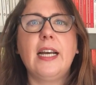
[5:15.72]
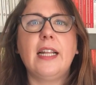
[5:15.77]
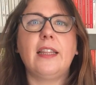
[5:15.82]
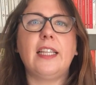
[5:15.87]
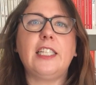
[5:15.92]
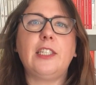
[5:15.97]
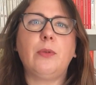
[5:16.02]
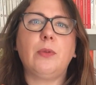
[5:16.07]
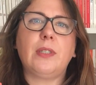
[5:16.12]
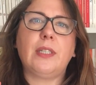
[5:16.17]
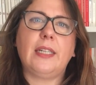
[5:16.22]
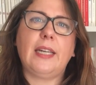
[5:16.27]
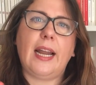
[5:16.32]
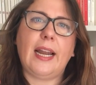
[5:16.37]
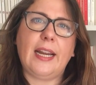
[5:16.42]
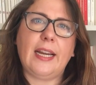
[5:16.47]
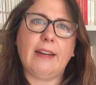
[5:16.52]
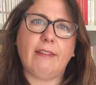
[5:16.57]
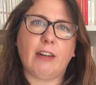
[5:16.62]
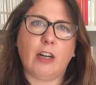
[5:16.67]
This was an
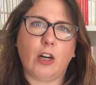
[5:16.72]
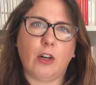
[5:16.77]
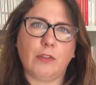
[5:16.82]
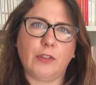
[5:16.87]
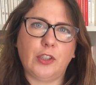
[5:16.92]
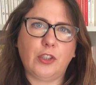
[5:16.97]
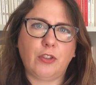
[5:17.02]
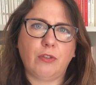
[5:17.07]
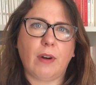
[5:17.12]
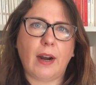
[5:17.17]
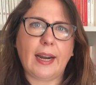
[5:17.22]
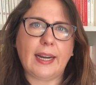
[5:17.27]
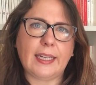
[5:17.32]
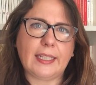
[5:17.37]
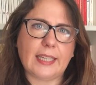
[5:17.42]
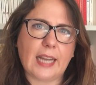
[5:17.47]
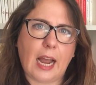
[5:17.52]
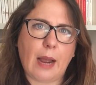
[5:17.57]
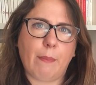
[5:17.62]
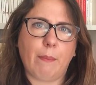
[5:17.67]
era of
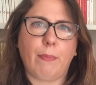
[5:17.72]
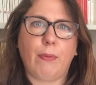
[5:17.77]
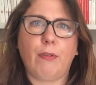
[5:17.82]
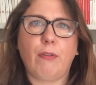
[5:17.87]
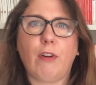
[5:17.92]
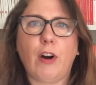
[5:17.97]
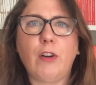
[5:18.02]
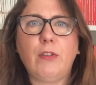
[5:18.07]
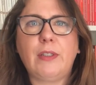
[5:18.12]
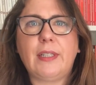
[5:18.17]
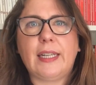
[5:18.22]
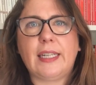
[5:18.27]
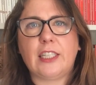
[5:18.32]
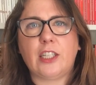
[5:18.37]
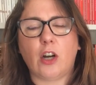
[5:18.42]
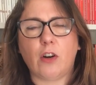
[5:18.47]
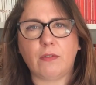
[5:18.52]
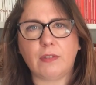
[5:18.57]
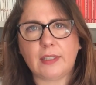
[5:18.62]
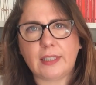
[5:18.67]
strikes and protests,
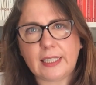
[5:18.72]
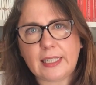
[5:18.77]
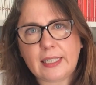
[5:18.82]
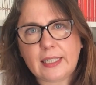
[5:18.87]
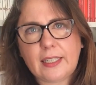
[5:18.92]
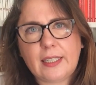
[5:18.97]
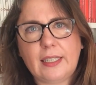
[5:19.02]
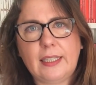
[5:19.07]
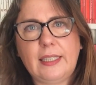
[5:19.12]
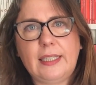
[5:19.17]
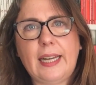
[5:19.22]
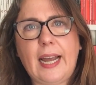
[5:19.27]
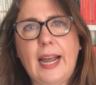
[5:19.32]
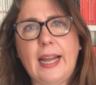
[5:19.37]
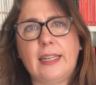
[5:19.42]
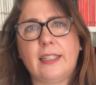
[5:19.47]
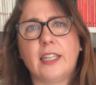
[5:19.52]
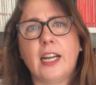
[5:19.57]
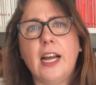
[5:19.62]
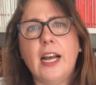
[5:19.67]
of
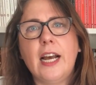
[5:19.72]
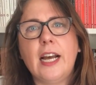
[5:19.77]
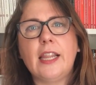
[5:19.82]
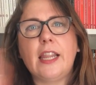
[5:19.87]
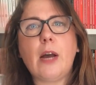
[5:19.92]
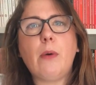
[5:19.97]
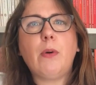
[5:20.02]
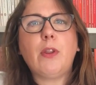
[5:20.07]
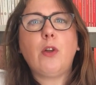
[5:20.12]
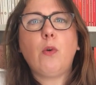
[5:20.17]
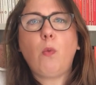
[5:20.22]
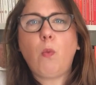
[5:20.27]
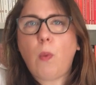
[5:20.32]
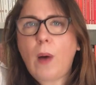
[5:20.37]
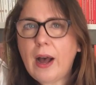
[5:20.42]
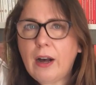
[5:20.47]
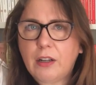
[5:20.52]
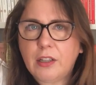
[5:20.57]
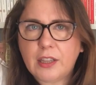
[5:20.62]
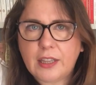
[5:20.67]
discontent. There were the
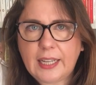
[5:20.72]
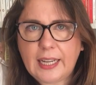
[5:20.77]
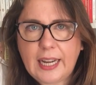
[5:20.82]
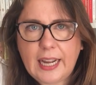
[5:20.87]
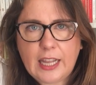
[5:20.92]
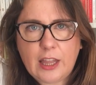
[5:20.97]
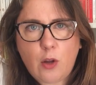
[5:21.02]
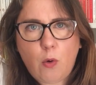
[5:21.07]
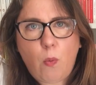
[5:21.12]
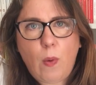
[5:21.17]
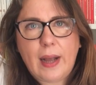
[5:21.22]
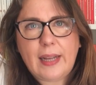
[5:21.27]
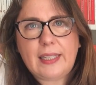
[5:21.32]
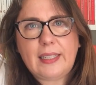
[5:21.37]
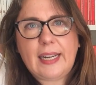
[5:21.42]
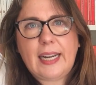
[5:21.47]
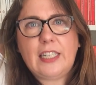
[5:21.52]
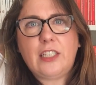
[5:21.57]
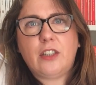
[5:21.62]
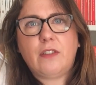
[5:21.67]
wealthy in the
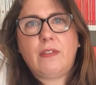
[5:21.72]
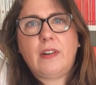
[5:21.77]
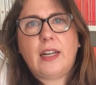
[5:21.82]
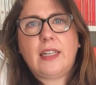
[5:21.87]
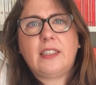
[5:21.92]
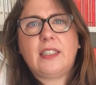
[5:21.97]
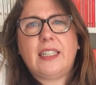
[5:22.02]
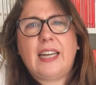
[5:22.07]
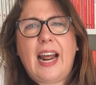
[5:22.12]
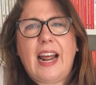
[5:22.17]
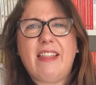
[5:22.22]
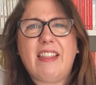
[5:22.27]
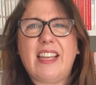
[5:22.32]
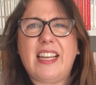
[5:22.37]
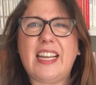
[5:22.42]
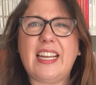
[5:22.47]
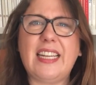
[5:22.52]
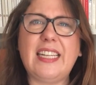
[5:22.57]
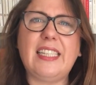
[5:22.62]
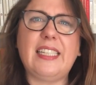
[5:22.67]
West End of London, and
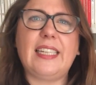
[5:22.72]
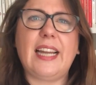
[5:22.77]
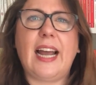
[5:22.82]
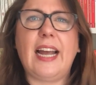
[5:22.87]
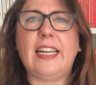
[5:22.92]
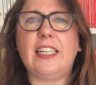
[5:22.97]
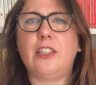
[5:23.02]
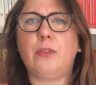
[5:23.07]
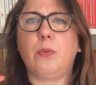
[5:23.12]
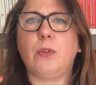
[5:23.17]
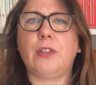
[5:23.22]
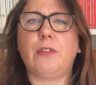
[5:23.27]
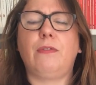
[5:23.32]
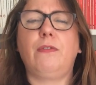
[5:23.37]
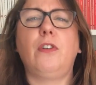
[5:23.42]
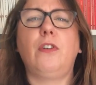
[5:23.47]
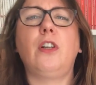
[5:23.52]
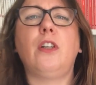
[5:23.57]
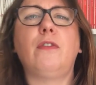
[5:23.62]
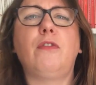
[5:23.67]
the East End was
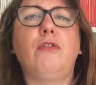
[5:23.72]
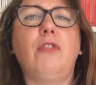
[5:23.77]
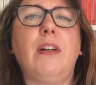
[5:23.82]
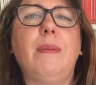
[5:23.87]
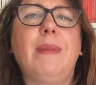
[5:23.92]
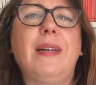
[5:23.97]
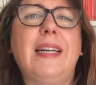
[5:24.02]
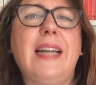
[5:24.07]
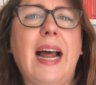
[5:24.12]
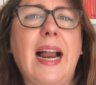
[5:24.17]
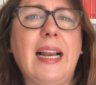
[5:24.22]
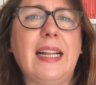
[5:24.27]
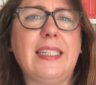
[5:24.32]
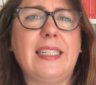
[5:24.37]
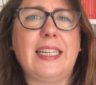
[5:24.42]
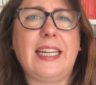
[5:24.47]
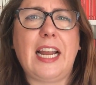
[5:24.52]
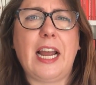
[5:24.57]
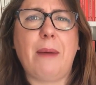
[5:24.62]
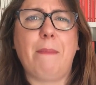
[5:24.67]
full of
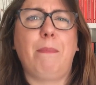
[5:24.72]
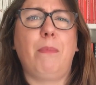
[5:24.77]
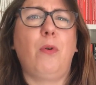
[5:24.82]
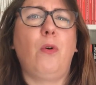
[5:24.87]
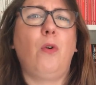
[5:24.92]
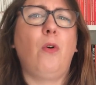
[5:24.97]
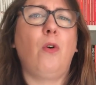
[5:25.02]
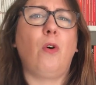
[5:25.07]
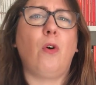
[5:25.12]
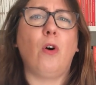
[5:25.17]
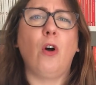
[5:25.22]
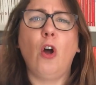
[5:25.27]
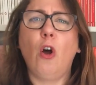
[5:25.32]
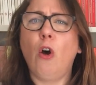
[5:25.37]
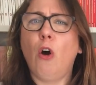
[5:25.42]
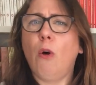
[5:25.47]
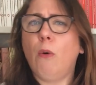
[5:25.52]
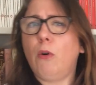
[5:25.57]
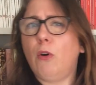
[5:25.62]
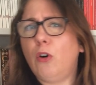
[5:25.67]
criminality and poor.
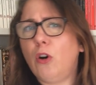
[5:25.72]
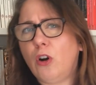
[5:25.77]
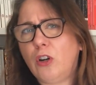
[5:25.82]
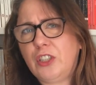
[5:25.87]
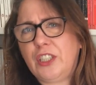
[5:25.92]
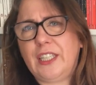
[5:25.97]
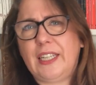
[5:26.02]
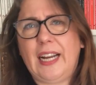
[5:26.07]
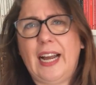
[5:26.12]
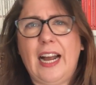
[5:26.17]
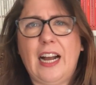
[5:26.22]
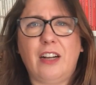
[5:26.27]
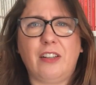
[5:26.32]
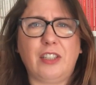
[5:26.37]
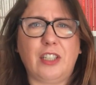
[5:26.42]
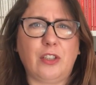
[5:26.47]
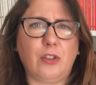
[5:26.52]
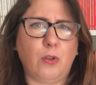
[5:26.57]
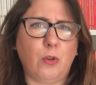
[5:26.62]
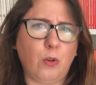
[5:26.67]
Lodging
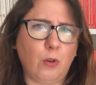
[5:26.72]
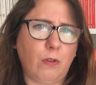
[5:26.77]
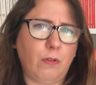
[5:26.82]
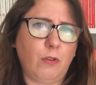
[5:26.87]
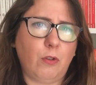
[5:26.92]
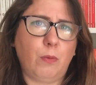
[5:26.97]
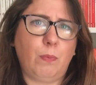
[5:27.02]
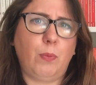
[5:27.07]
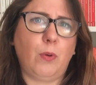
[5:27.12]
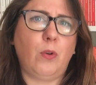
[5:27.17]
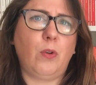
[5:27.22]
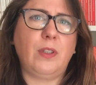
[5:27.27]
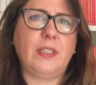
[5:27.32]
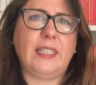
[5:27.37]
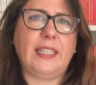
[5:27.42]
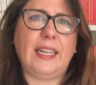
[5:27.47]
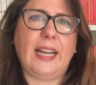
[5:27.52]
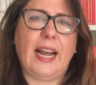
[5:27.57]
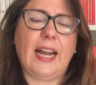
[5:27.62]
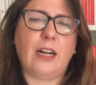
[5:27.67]
houses, awful
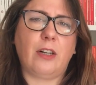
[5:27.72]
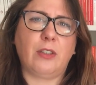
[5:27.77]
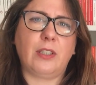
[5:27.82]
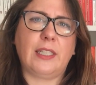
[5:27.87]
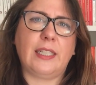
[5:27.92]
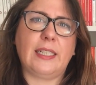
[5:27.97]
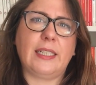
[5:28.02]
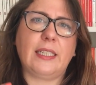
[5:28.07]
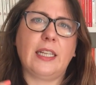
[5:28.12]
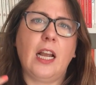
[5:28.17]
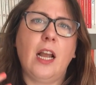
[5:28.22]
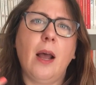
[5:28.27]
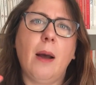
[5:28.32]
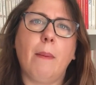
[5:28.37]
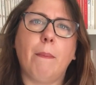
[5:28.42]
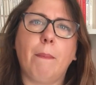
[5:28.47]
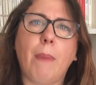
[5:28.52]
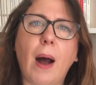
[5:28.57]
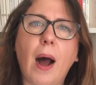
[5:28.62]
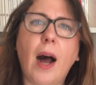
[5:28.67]
boarding houses,
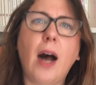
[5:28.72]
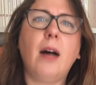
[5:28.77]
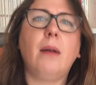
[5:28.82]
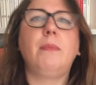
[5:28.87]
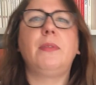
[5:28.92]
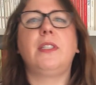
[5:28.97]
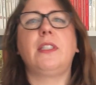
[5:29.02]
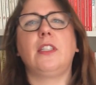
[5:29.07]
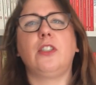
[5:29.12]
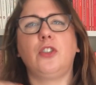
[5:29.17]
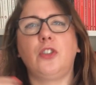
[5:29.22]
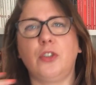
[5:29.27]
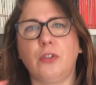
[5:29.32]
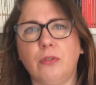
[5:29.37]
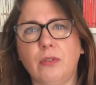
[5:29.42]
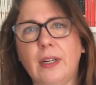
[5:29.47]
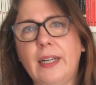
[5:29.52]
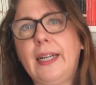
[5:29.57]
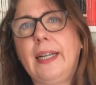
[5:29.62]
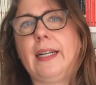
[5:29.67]
pubs,
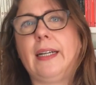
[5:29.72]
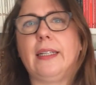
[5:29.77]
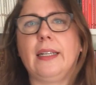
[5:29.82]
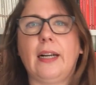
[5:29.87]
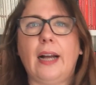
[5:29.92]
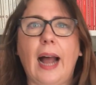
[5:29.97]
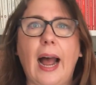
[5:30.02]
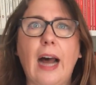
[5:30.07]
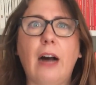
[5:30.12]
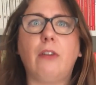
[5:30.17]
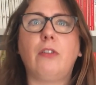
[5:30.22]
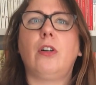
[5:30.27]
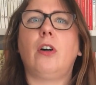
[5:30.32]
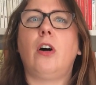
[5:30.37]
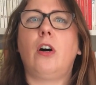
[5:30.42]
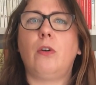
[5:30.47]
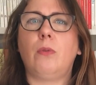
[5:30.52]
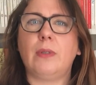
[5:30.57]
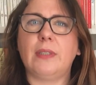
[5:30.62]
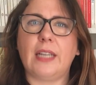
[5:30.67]
drink,
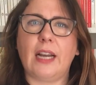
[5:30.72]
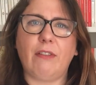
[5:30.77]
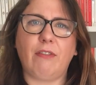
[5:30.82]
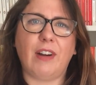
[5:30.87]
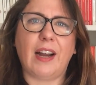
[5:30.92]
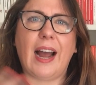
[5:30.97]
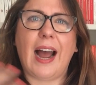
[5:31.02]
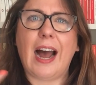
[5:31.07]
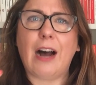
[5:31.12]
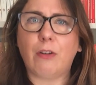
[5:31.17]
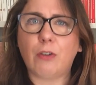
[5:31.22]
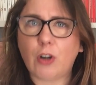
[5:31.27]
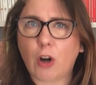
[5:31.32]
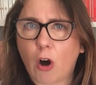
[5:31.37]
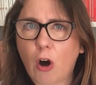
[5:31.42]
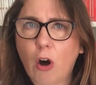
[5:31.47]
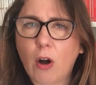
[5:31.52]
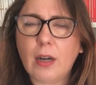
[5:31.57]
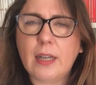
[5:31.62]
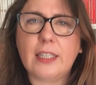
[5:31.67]
alcohol was everywhere.
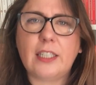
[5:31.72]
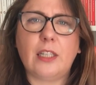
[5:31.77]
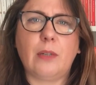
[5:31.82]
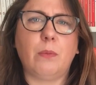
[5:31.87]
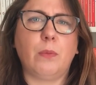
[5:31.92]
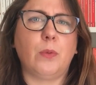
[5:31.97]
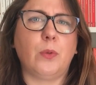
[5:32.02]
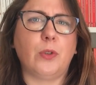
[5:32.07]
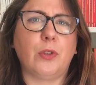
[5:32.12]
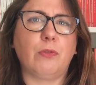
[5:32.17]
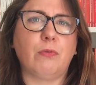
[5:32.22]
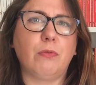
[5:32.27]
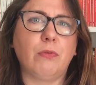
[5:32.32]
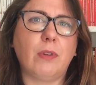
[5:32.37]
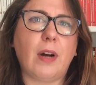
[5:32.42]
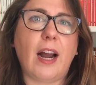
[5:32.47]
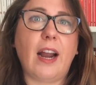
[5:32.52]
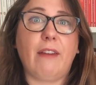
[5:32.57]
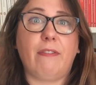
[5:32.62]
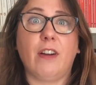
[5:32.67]
Alcoholism was
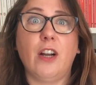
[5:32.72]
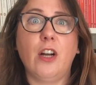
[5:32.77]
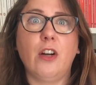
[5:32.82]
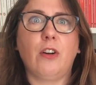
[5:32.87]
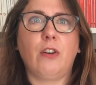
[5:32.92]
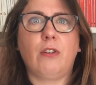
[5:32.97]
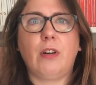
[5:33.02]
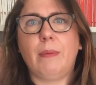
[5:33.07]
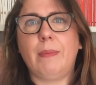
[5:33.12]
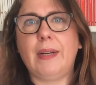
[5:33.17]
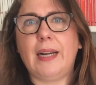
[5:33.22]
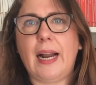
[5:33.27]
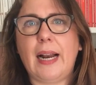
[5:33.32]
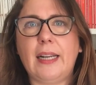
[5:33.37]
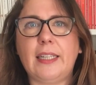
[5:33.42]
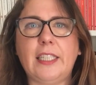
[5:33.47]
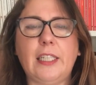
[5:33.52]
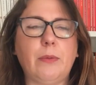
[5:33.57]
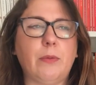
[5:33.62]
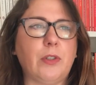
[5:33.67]
rife,
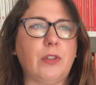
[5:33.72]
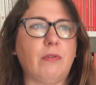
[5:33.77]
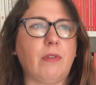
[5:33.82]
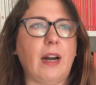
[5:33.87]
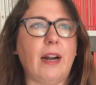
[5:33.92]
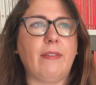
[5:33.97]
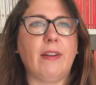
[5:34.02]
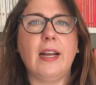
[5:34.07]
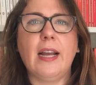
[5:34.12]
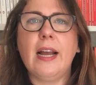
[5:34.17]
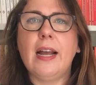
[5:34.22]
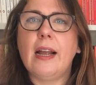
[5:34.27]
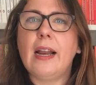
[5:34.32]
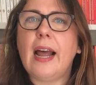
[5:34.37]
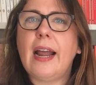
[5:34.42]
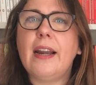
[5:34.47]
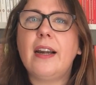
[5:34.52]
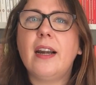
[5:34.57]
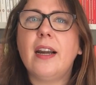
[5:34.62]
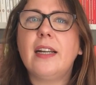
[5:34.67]
criminality was rife,
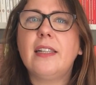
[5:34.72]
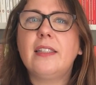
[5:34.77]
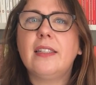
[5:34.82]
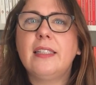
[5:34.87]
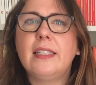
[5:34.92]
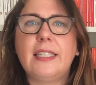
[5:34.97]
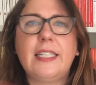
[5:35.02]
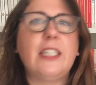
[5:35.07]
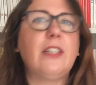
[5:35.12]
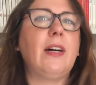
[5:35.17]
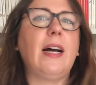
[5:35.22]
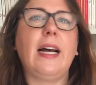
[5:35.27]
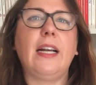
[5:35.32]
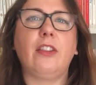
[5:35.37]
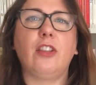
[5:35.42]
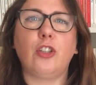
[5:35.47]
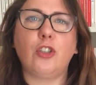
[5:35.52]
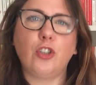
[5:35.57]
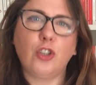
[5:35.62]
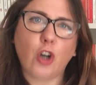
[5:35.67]
and London still
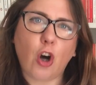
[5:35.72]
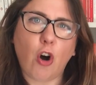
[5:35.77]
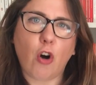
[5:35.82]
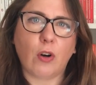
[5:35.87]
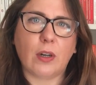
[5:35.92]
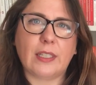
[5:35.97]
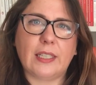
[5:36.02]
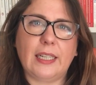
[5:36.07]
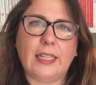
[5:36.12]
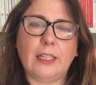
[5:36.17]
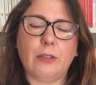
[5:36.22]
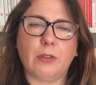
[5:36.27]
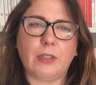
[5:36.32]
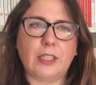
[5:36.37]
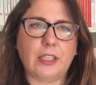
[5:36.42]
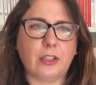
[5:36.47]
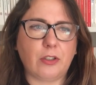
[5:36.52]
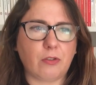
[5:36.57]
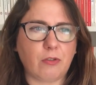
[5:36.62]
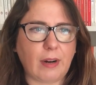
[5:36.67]
had the docks, and it was
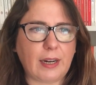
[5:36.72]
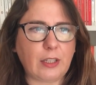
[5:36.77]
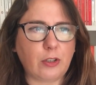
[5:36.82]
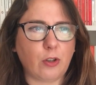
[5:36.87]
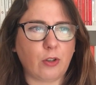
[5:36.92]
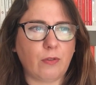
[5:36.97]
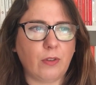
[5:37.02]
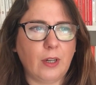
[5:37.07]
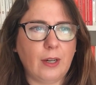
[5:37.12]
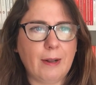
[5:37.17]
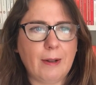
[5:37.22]
this great sort